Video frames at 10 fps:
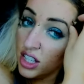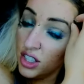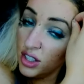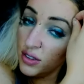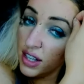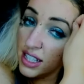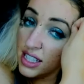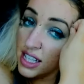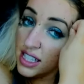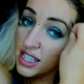Do as
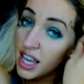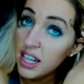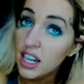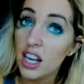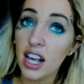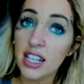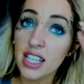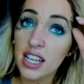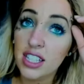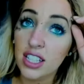I say, not as
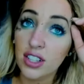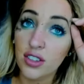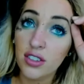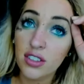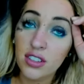I do.